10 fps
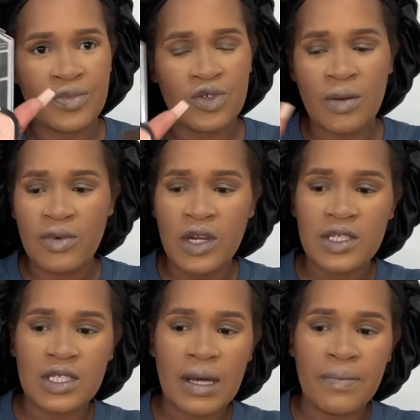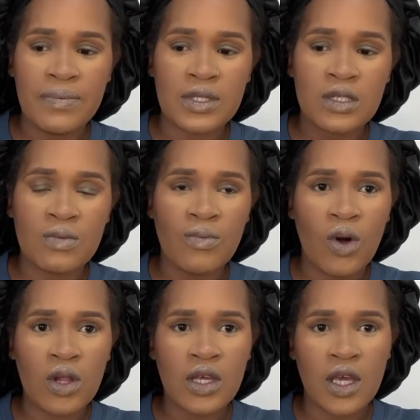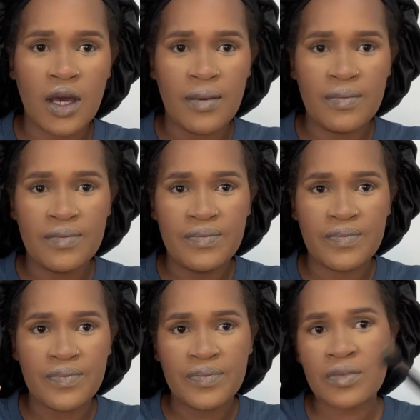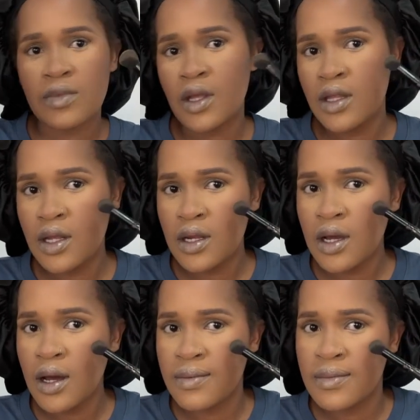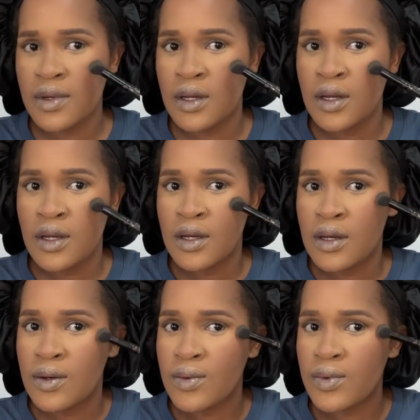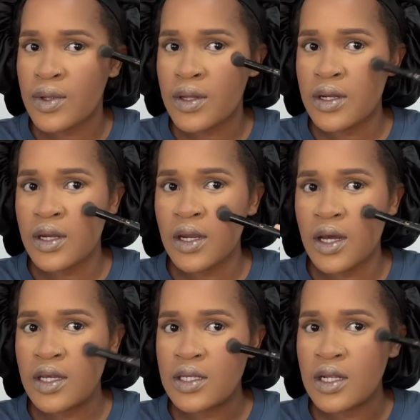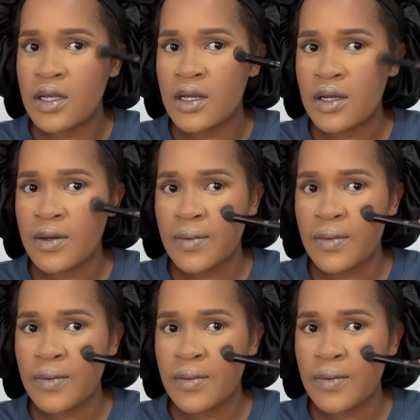So I'm gonna dab small here and then come with it nicely.